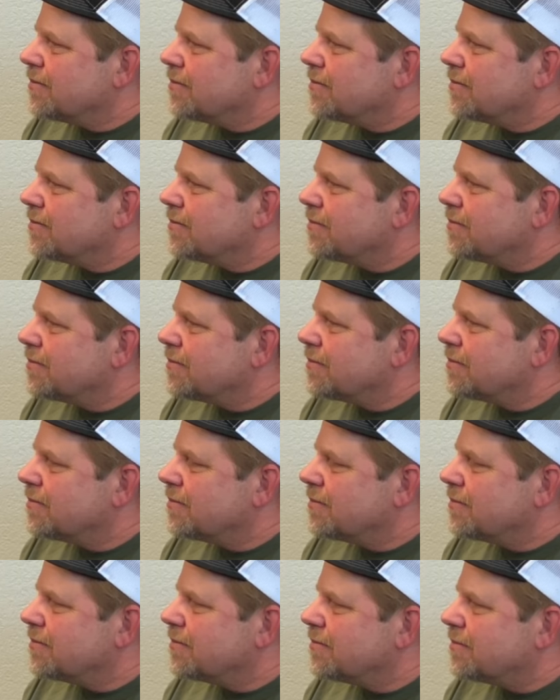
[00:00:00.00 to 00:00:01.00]

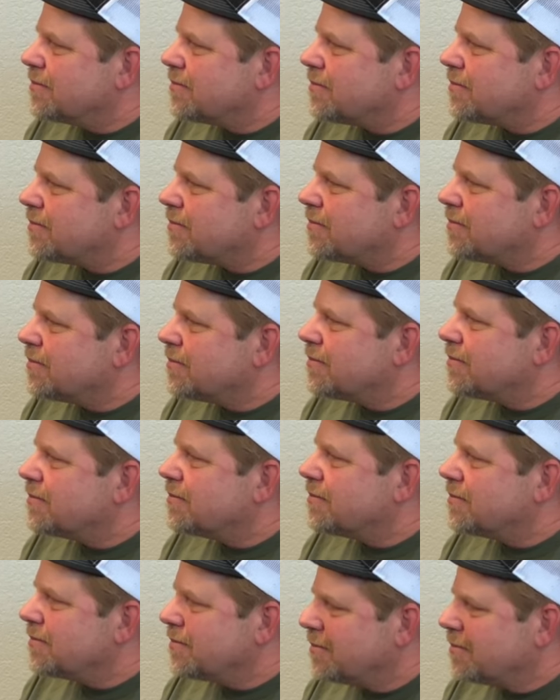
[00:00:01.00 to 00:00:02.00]

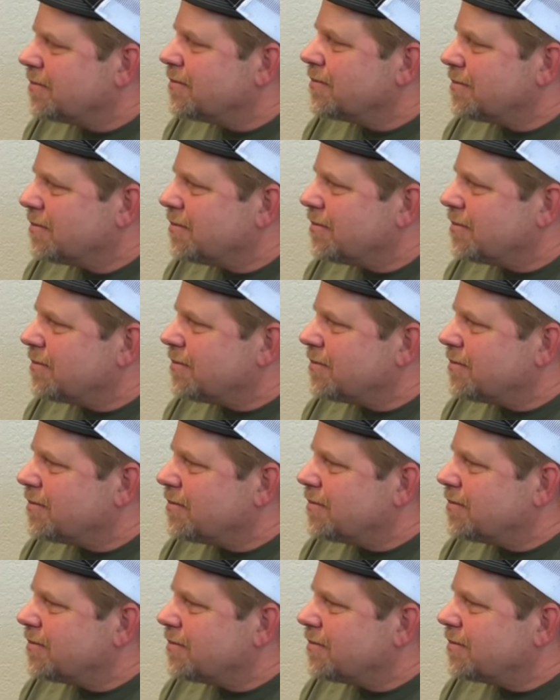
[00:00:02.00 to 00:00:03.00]

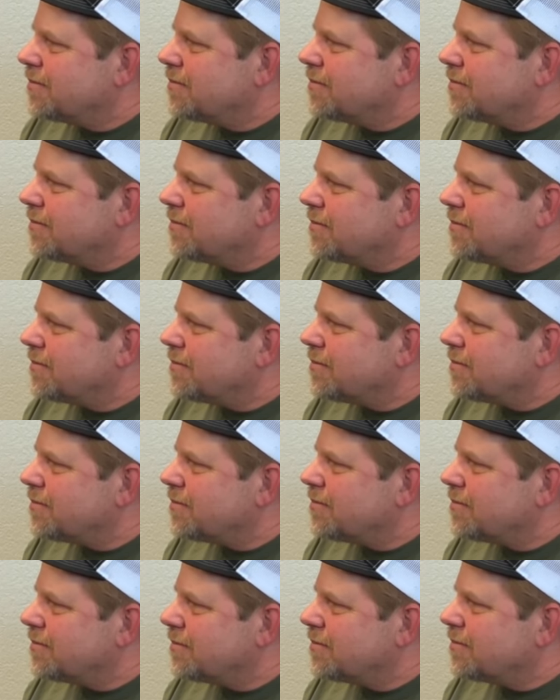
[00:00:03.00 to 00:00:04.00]

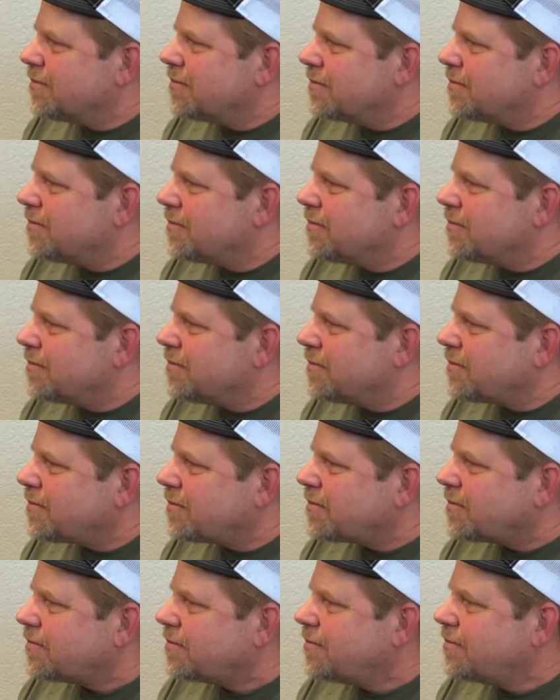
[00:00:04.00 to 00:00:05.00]

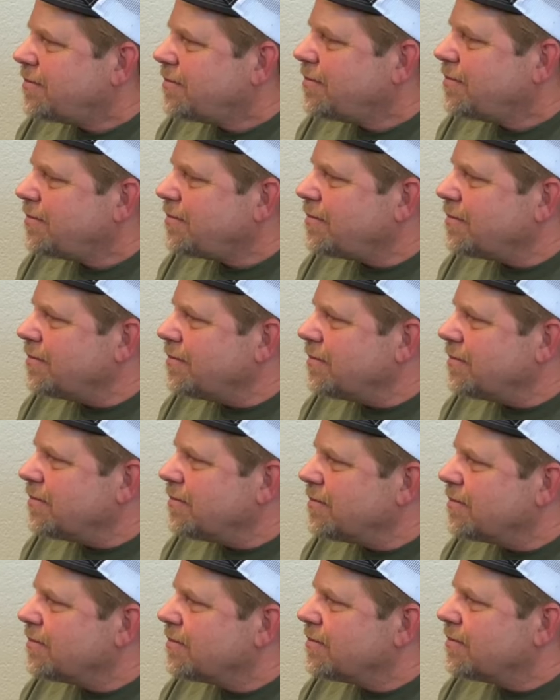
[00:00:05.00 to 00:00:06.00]

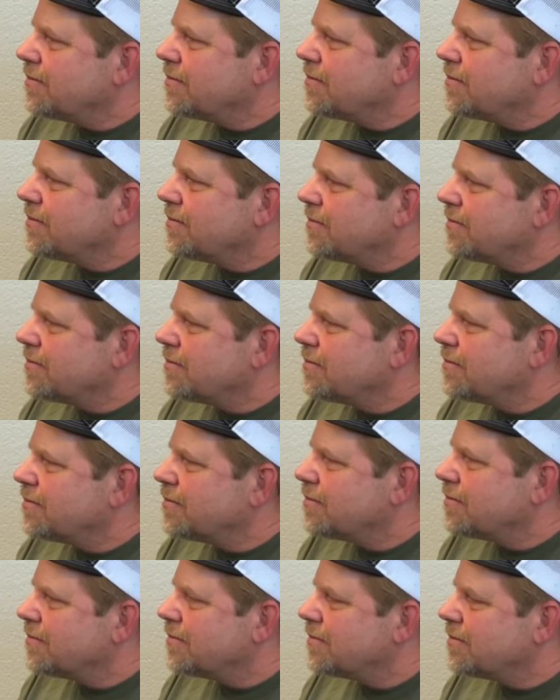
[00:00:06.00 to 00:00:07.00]

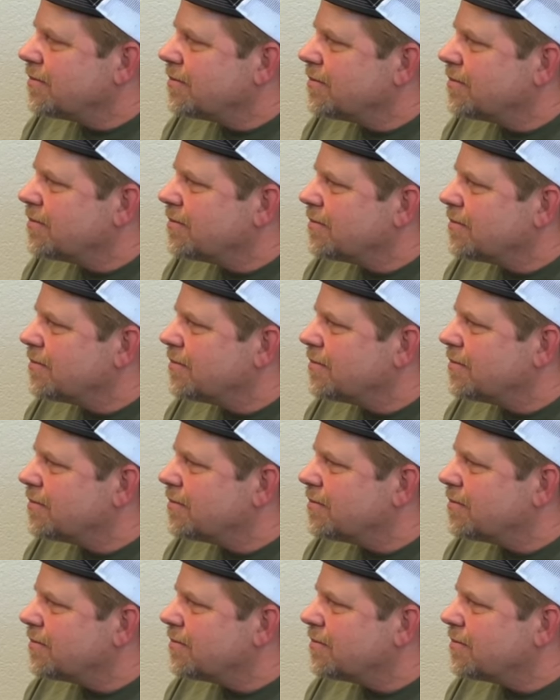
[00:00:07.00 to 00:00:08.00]
[no speech]